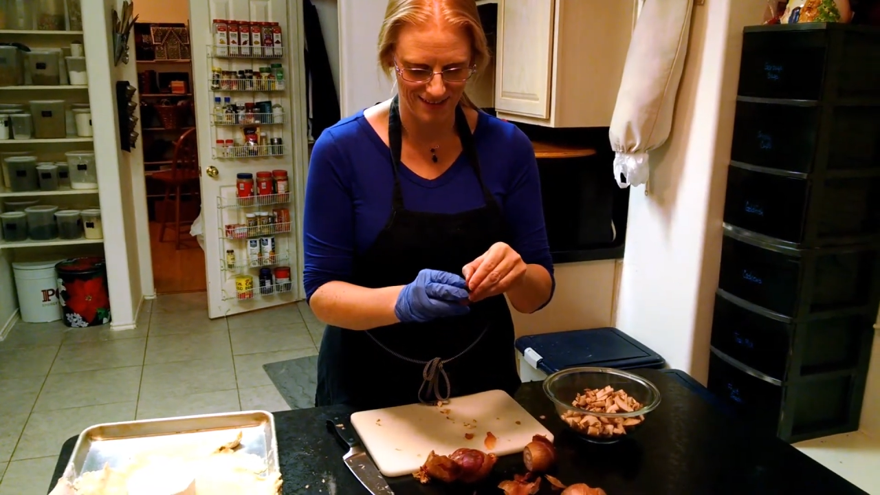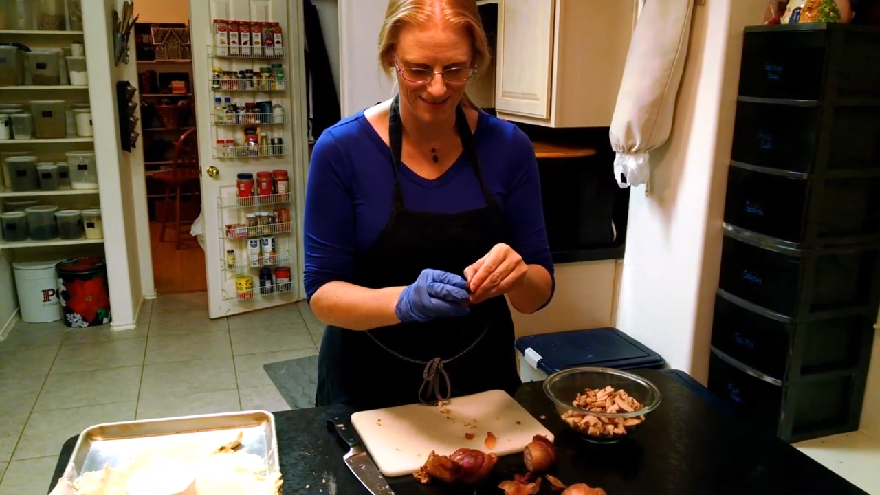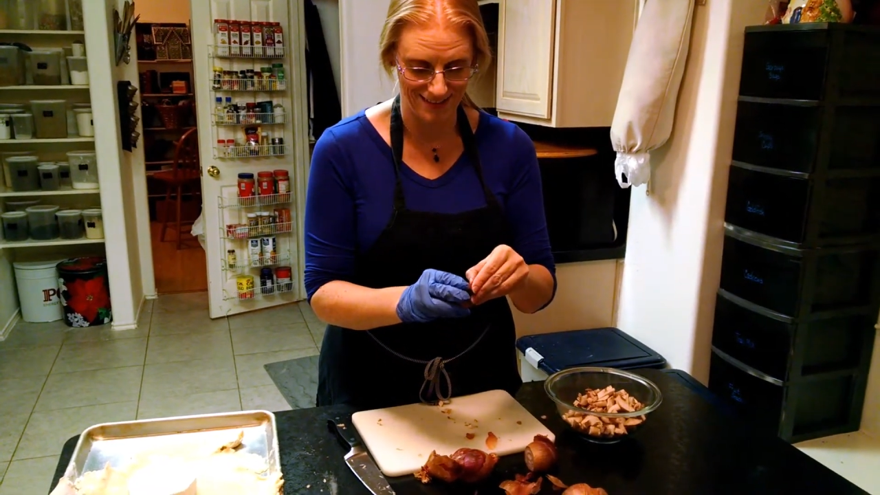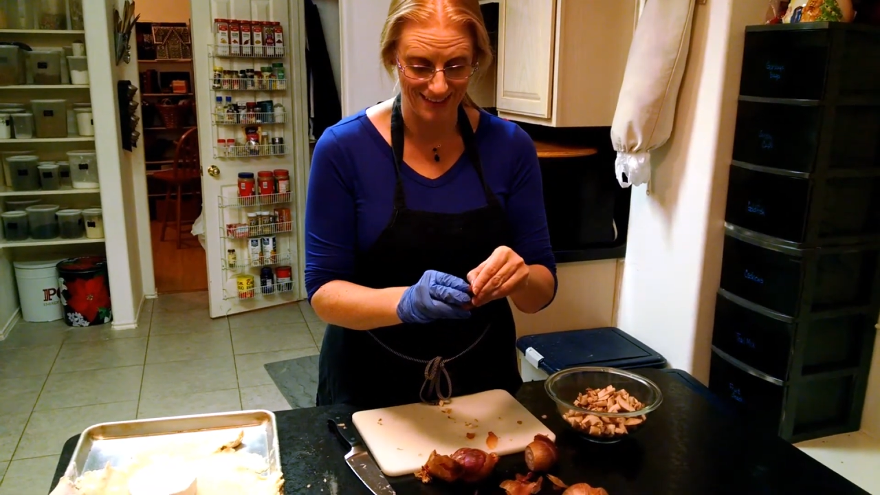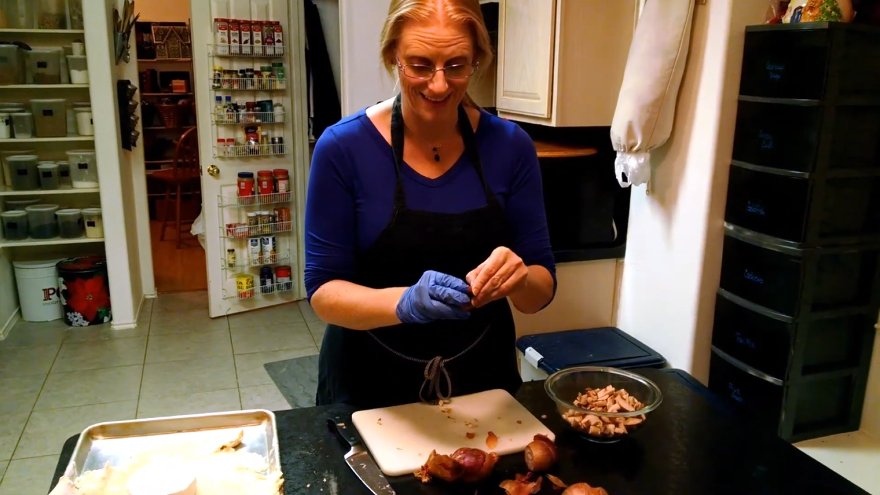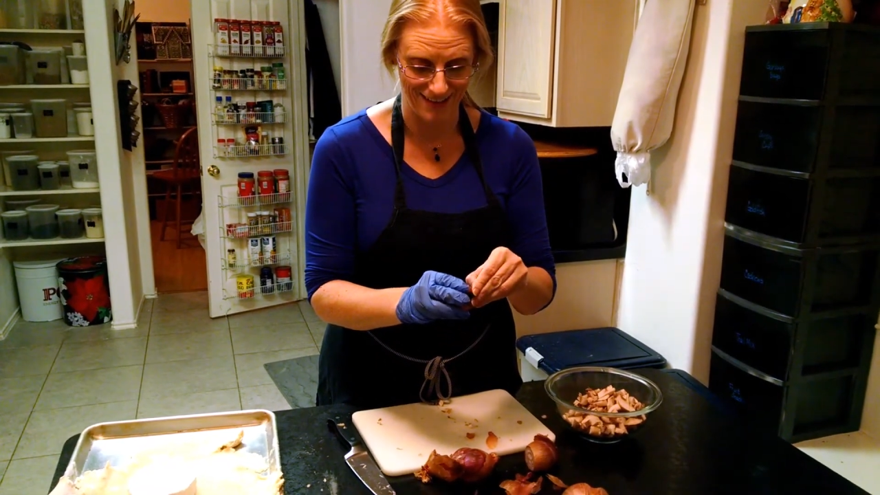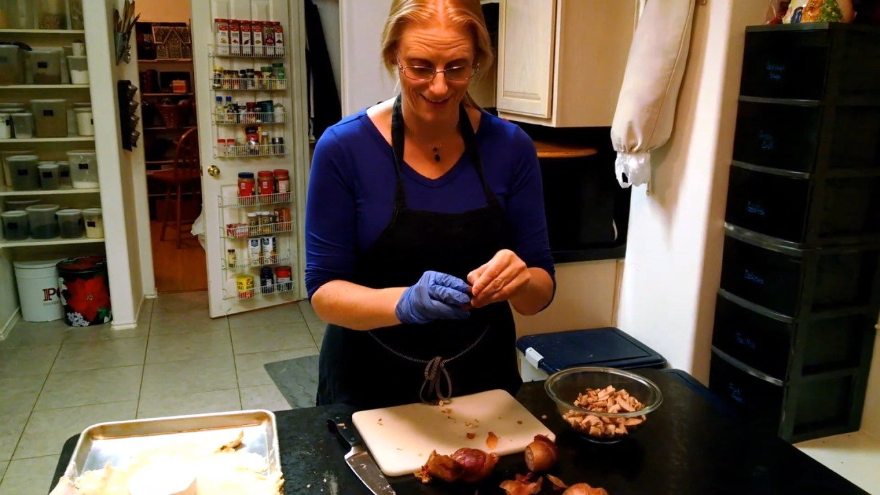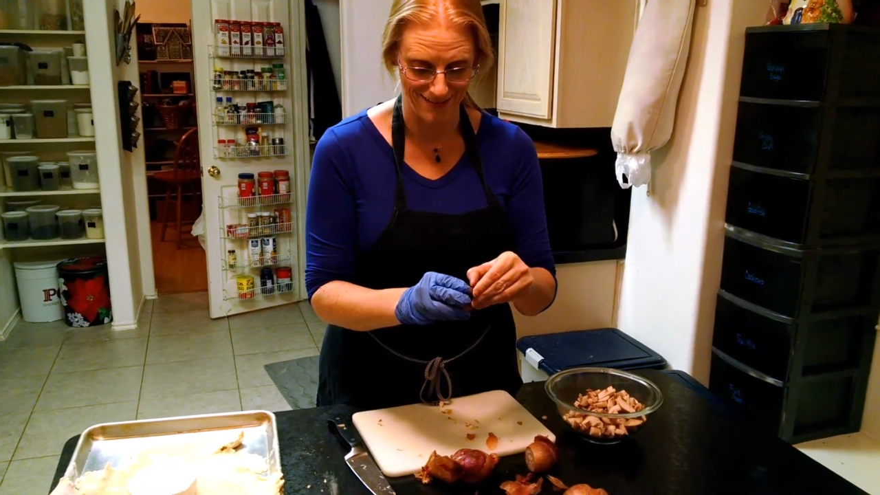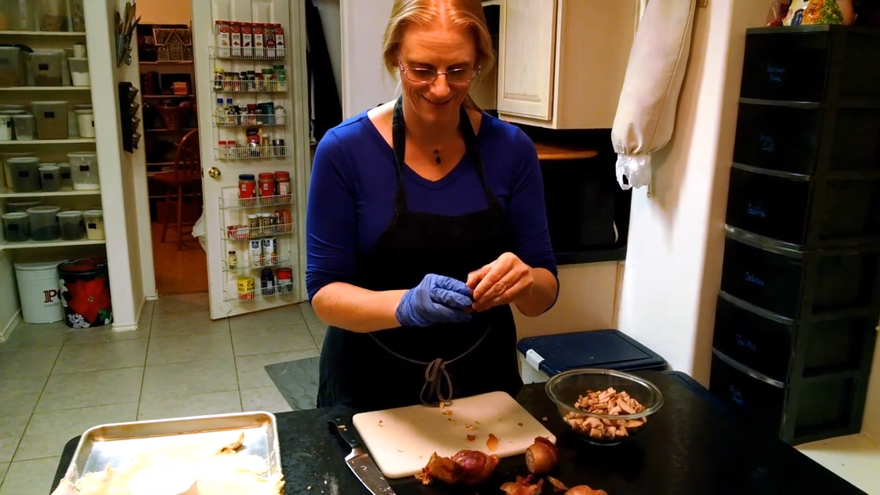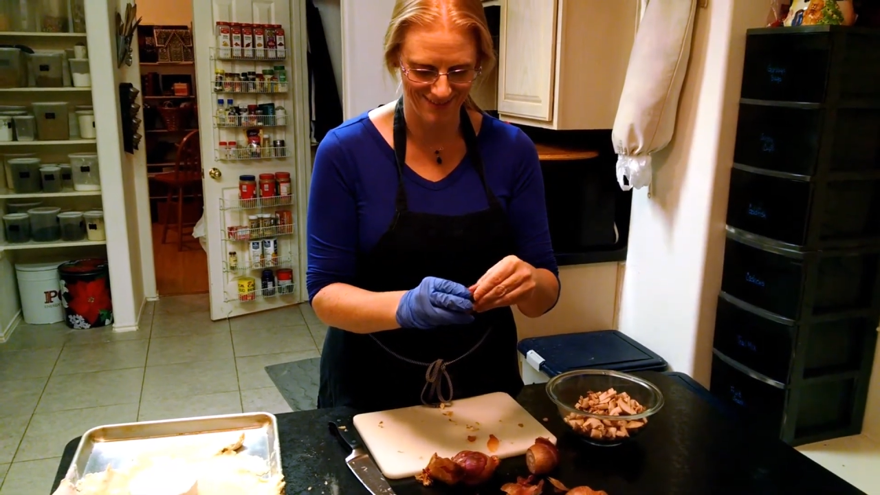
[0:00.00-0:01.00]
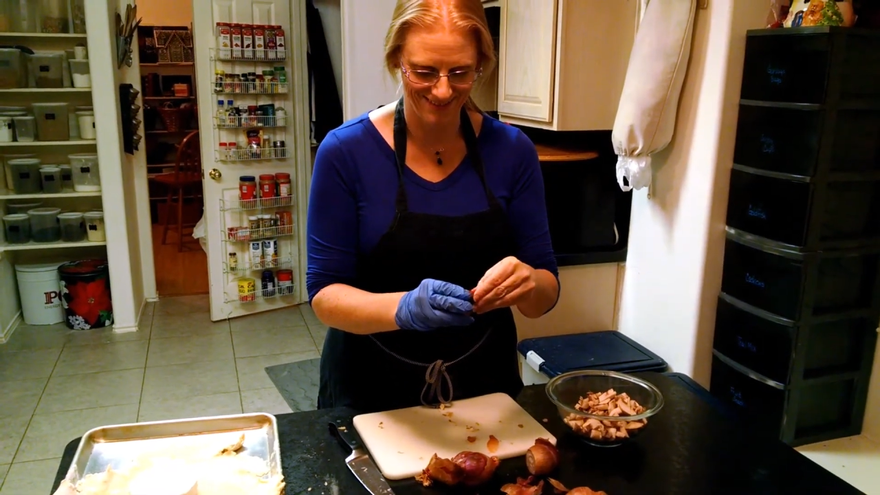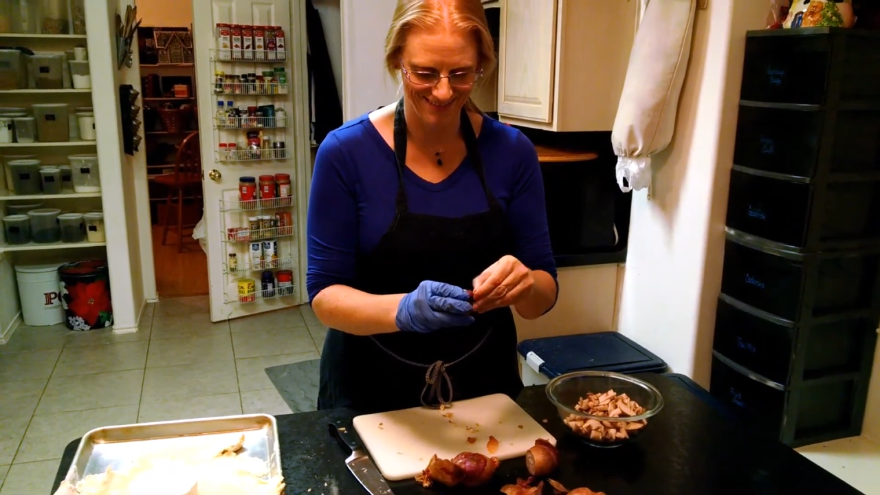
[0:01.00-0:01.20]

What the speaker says: I'm going to get that off.